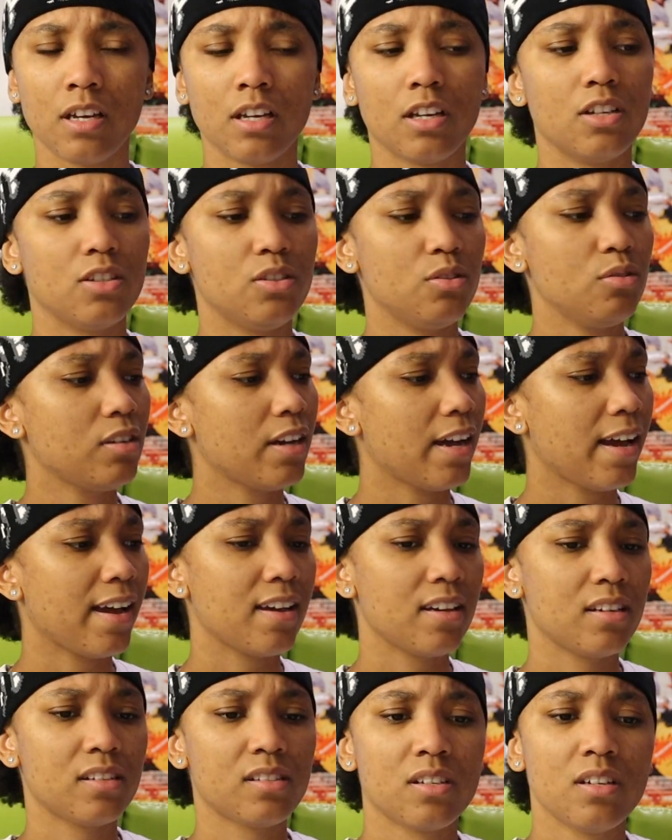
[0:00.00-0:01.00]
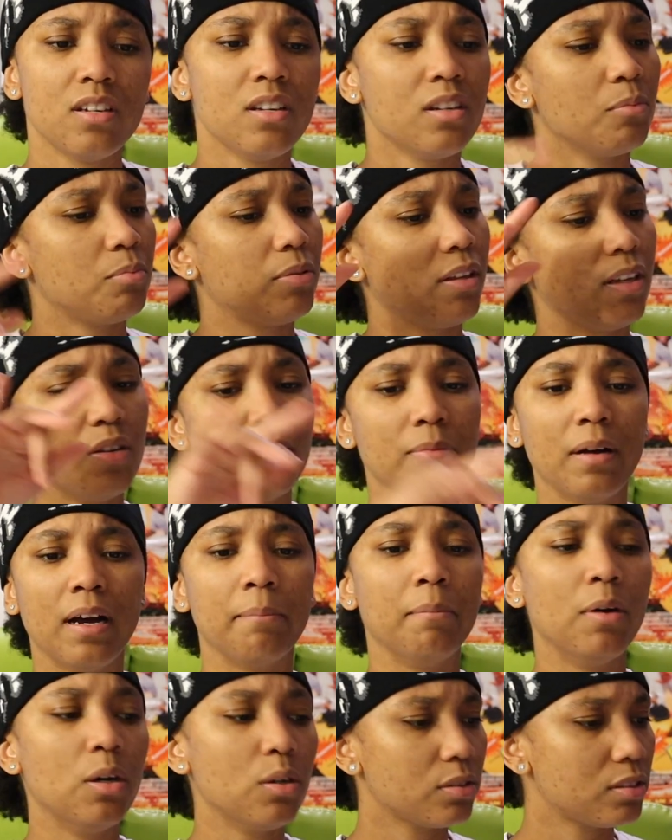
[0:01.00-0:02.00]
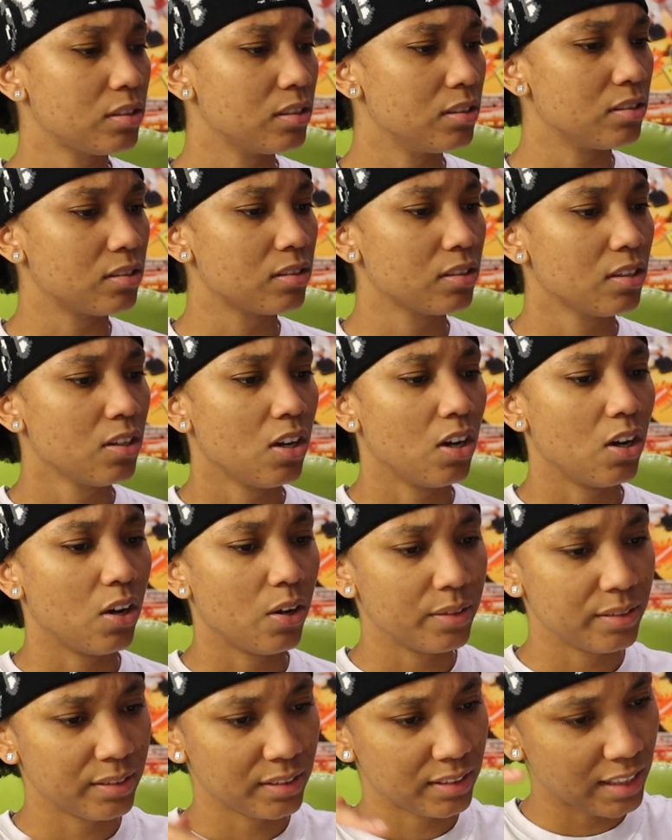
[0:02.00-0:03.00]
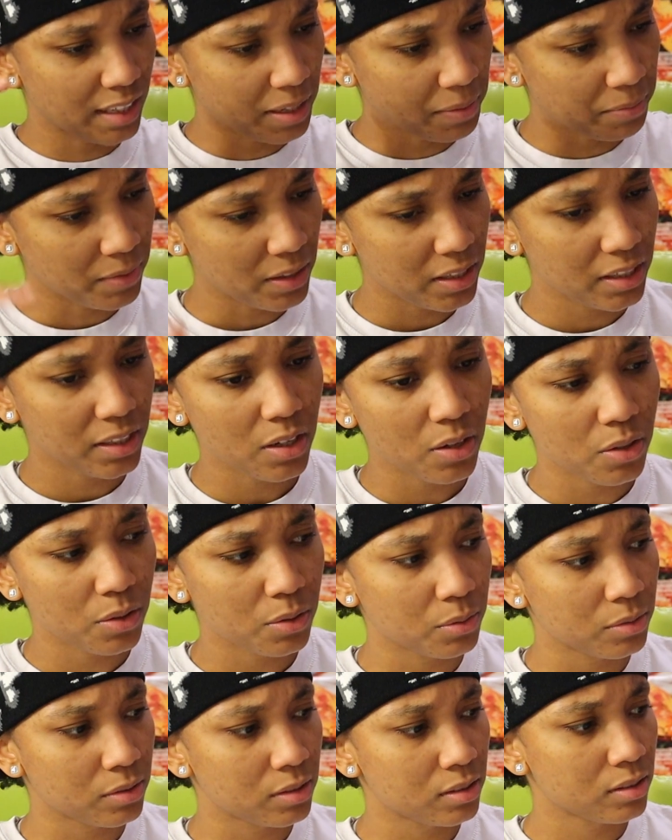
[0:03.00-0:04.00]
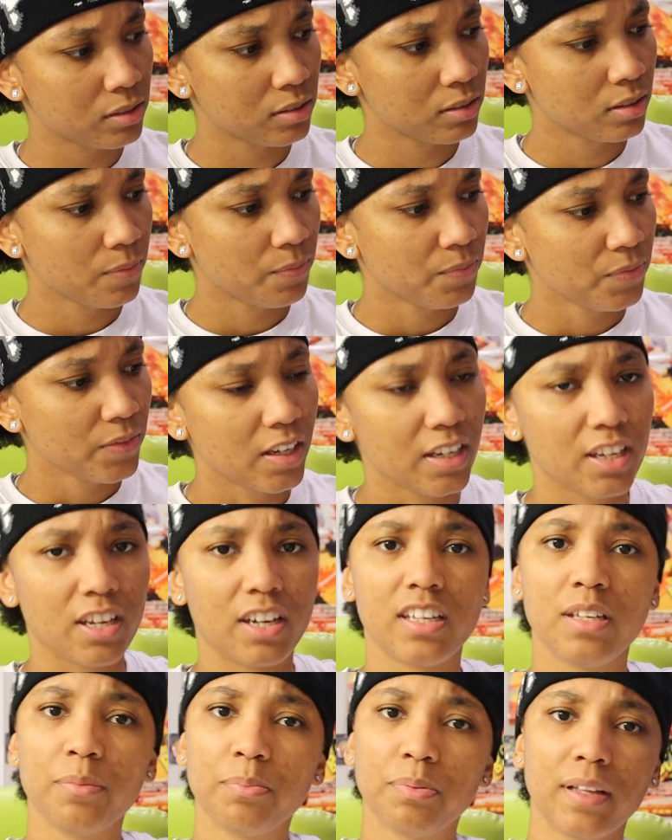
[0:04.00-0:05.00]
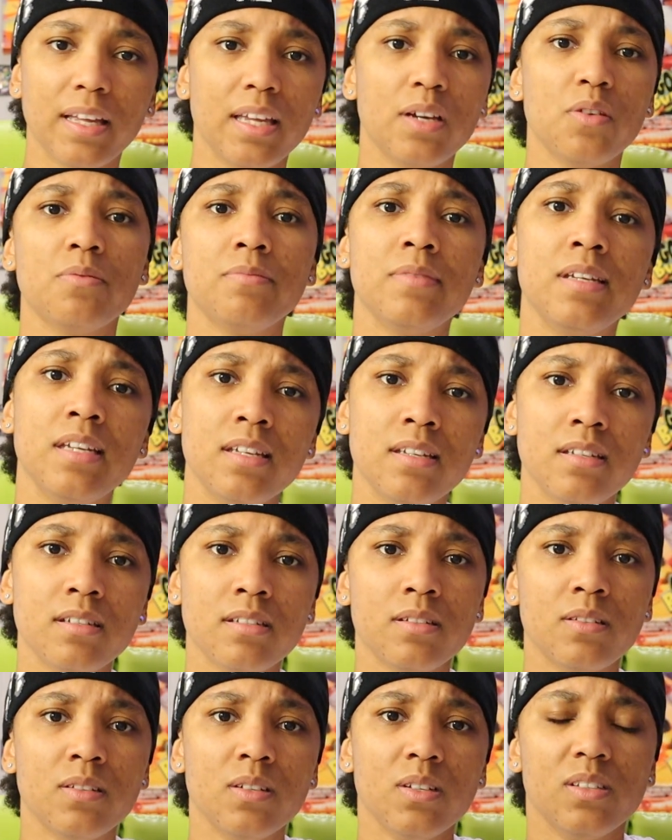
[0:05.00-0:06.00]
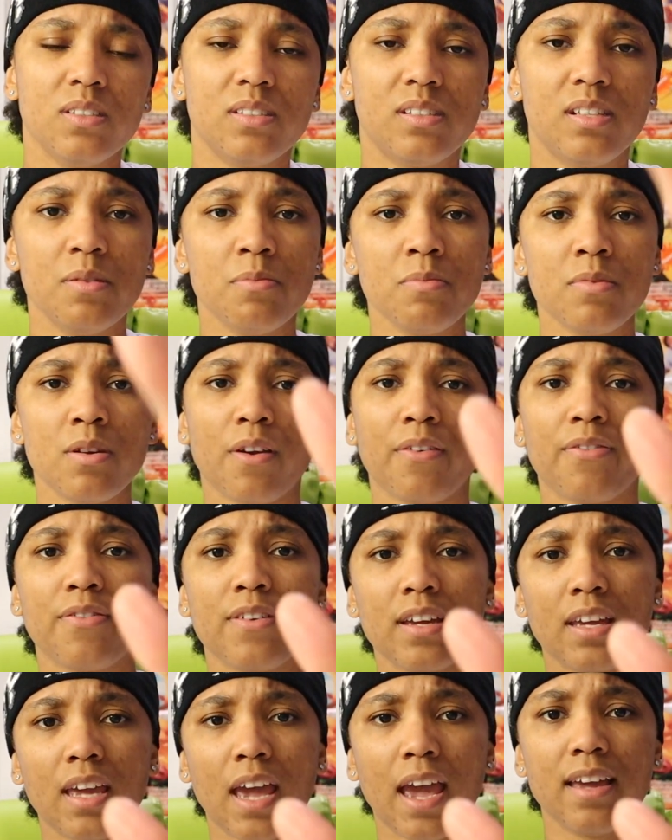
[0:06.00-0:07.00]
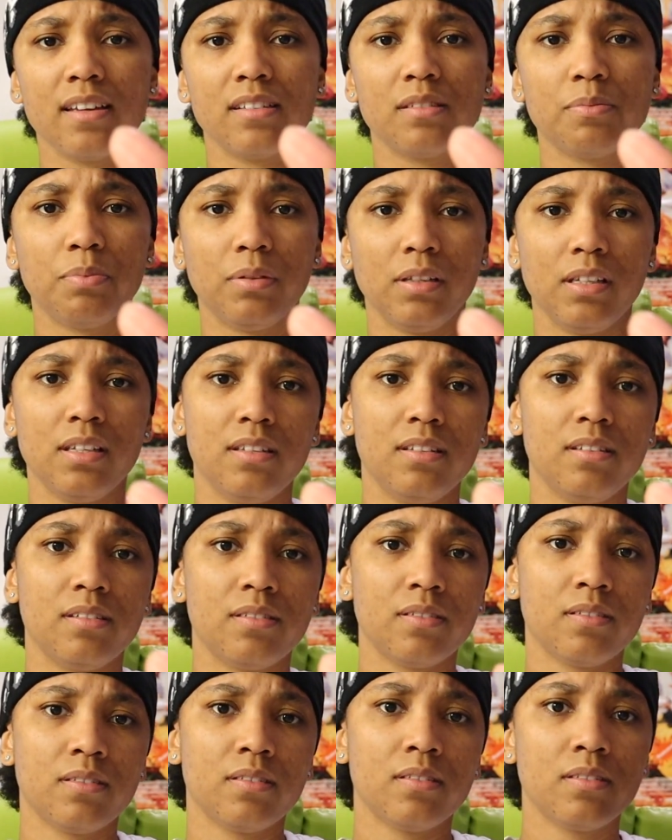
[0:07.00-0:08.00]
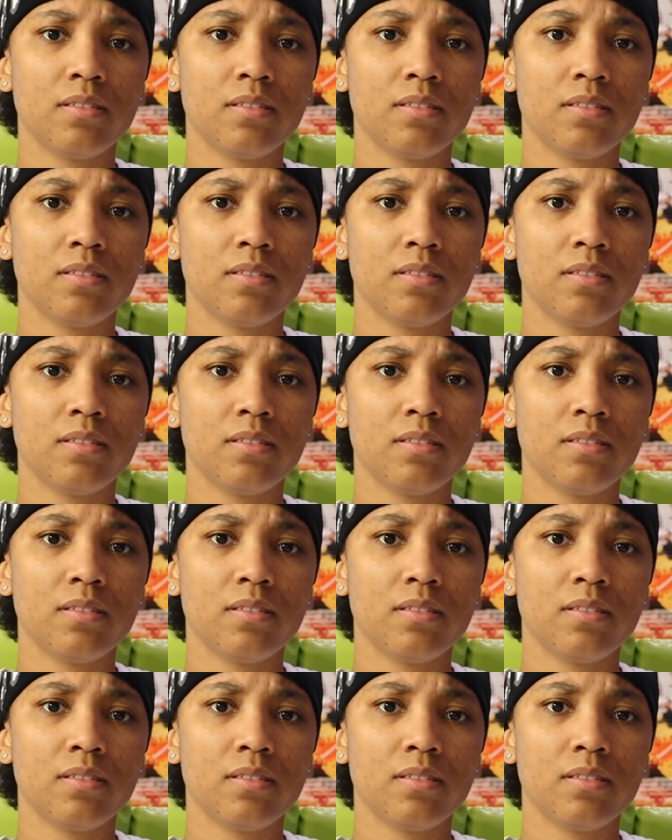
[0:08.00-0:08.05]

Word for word: because you guys play with my emotions on these damn videos. Y'all keep playing with me. Send me a free case, please.